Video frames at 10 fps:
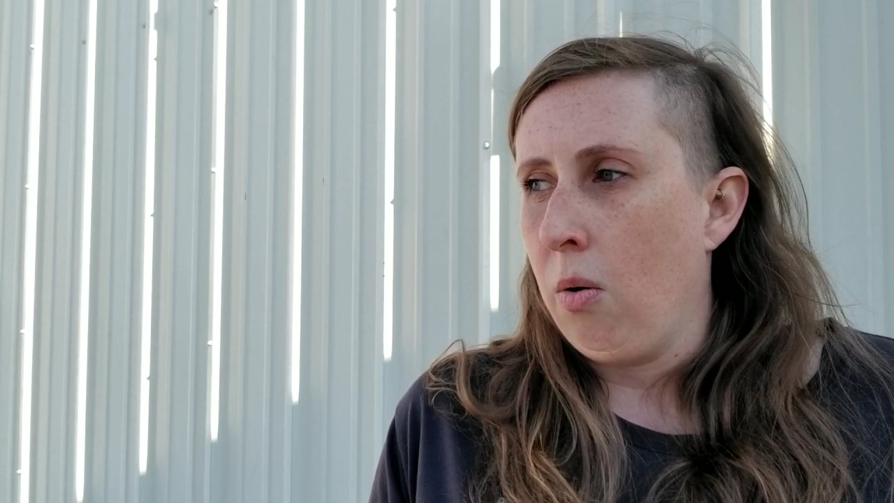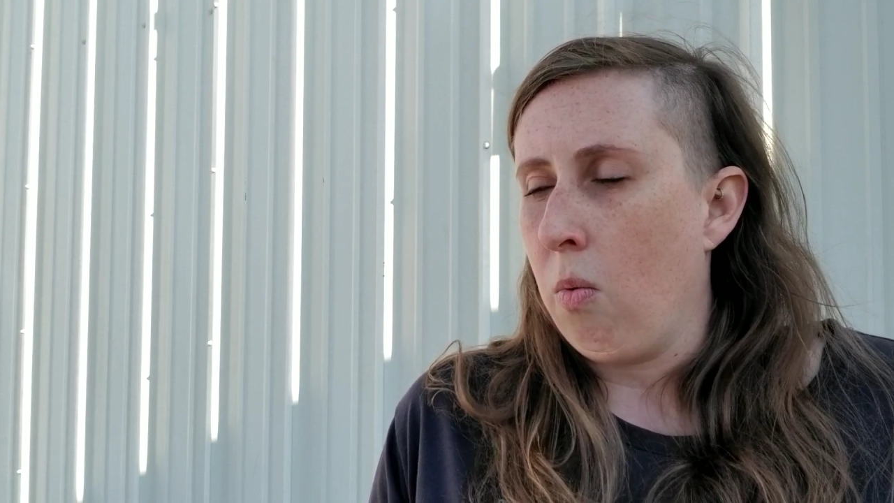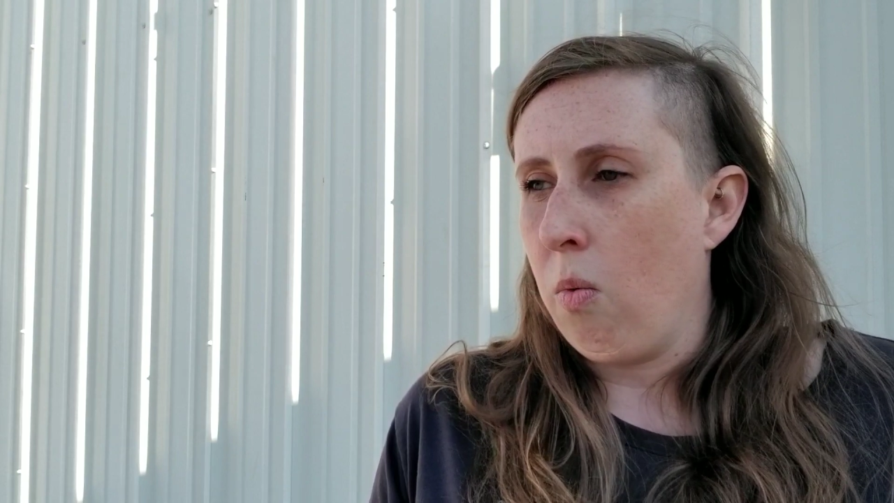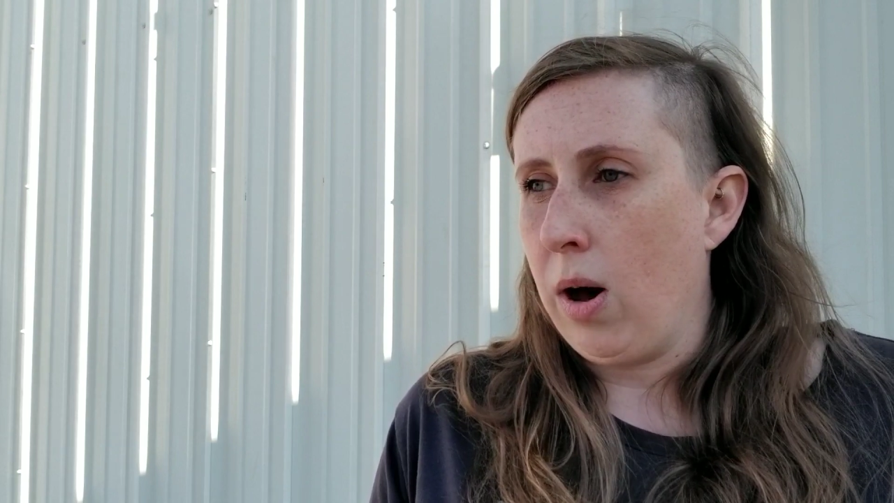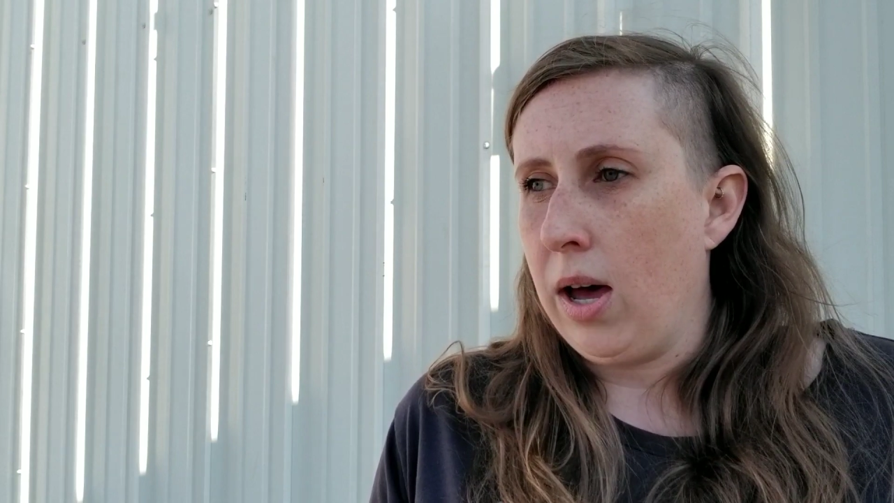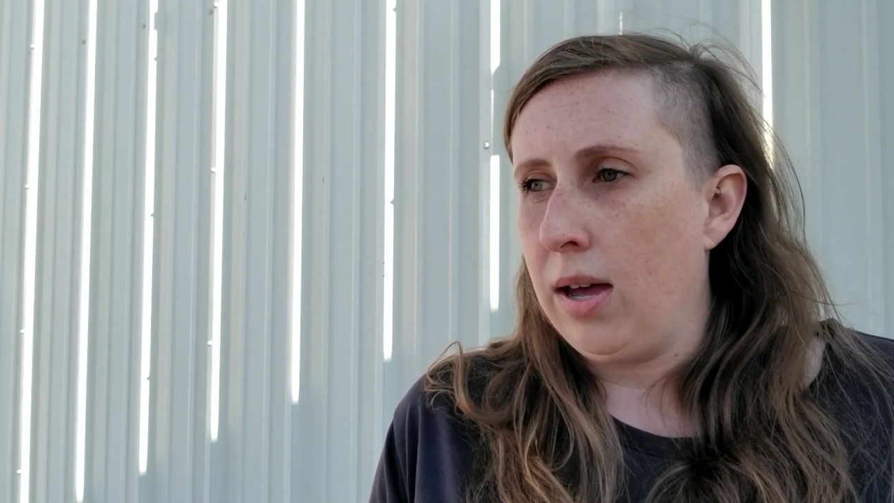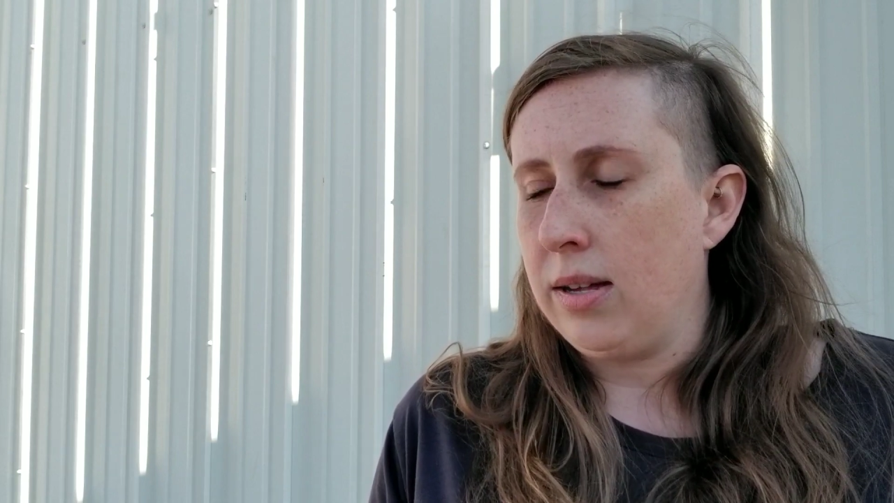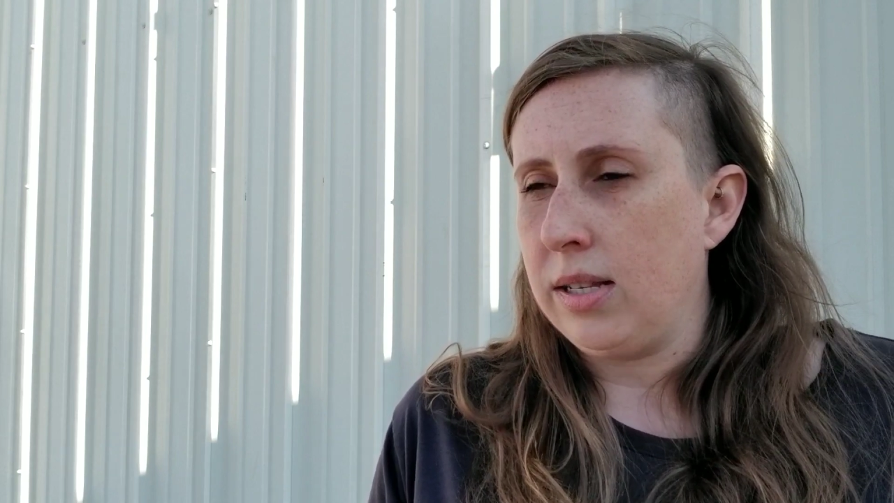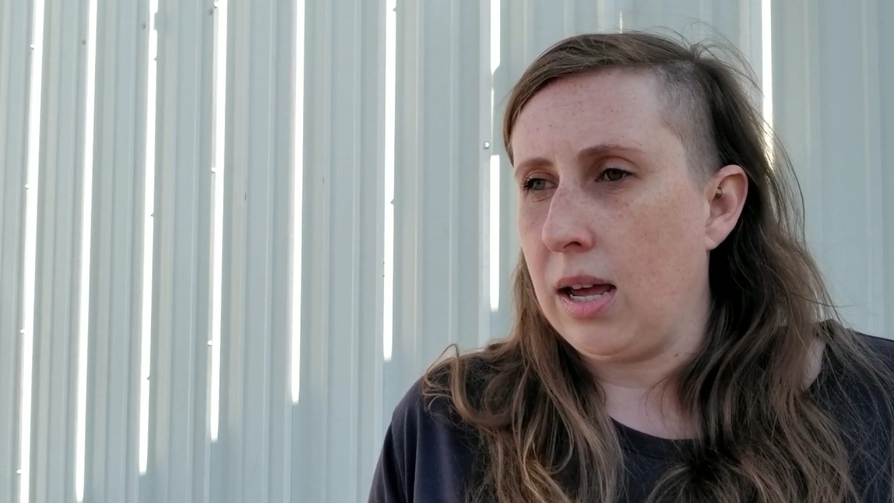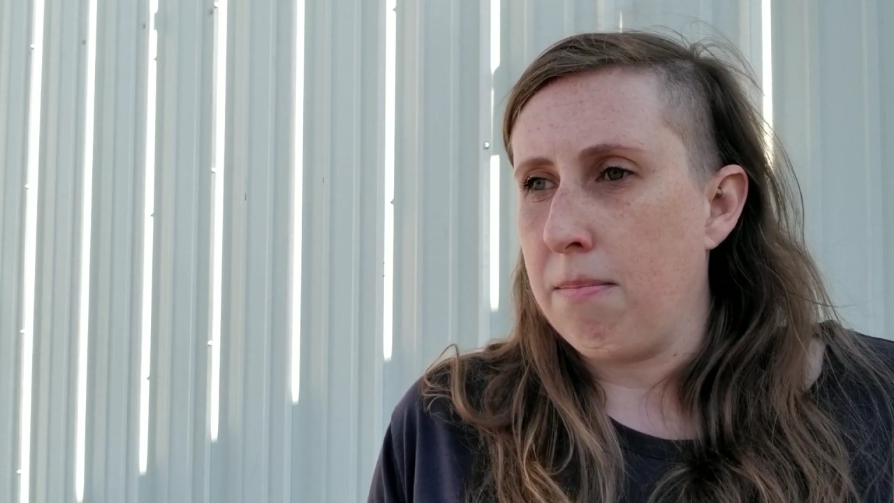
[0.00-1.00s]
was a